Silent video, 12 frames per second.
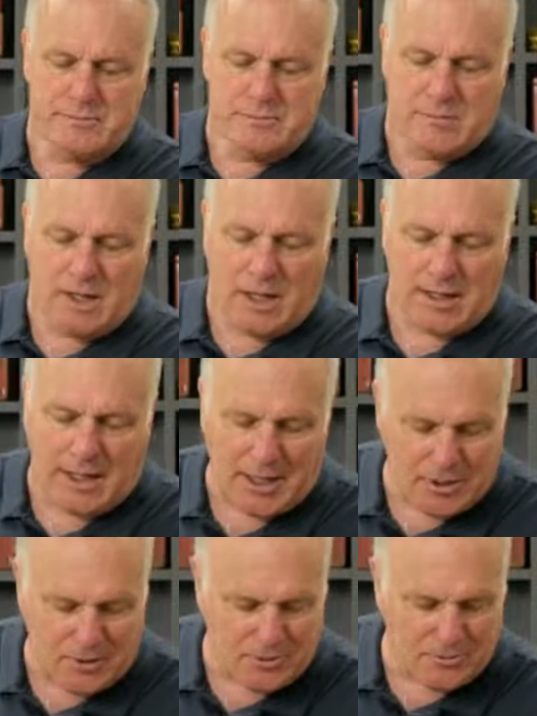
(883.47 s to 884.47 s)

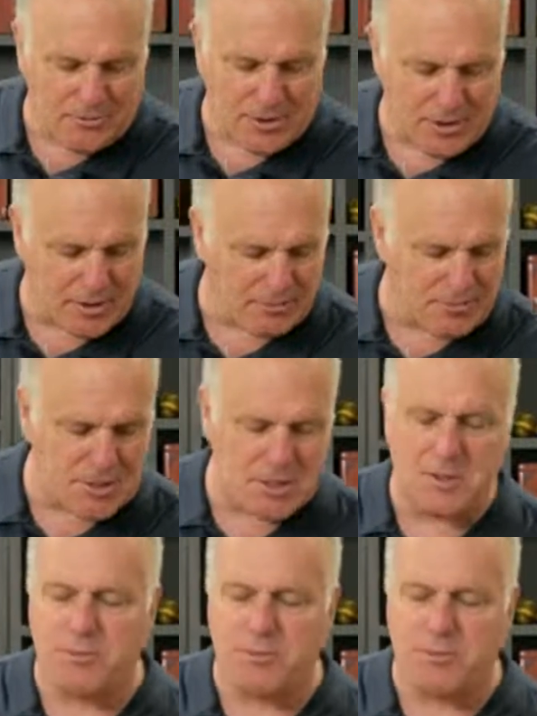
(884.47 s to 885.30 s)
of tea